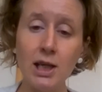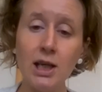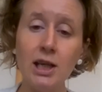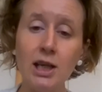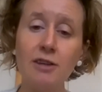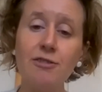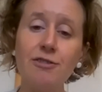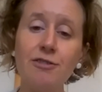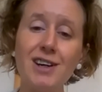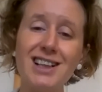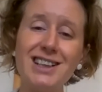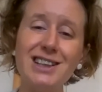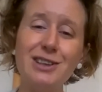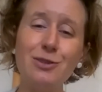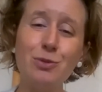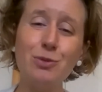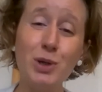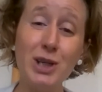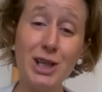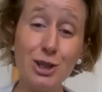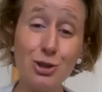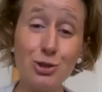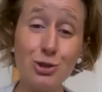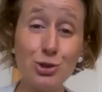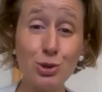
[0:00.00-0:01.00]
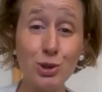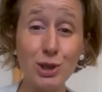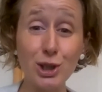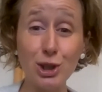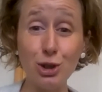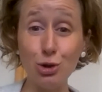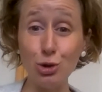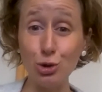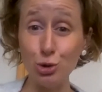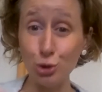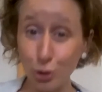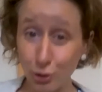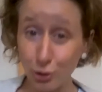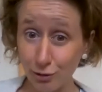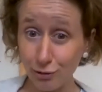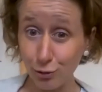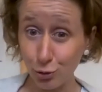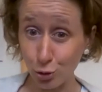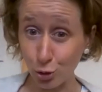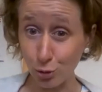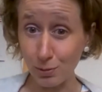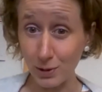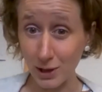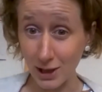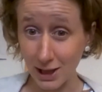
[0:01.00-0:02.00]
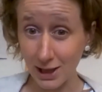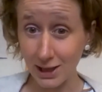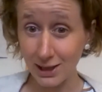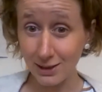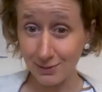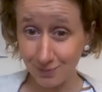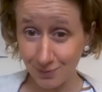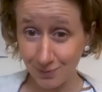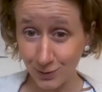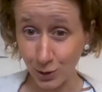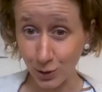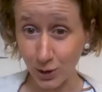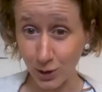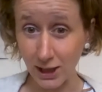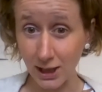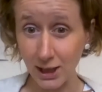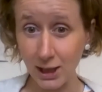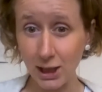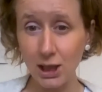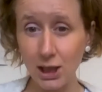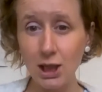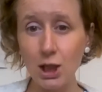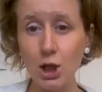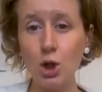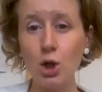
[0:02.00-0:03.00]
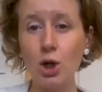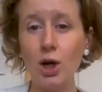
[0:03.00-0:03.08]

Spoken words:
In fact, if we are doing good foreplay, okay,